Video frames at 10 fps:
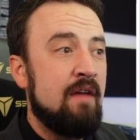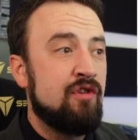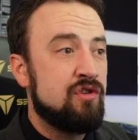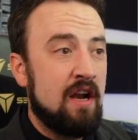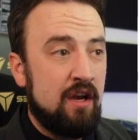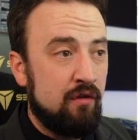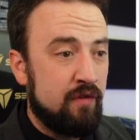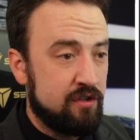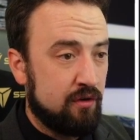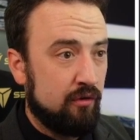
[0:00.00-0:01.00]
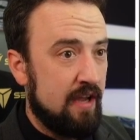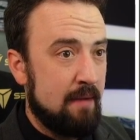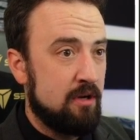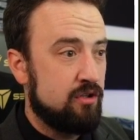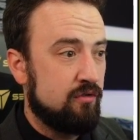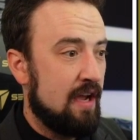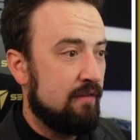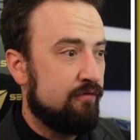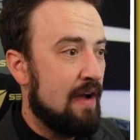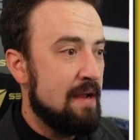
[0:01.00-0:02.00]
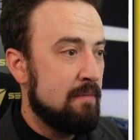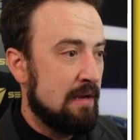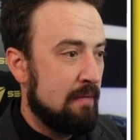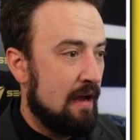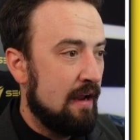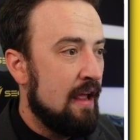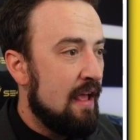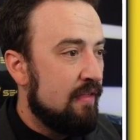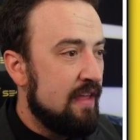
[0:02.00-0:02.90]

if you're trying to do physical damage. Like, fight me about it.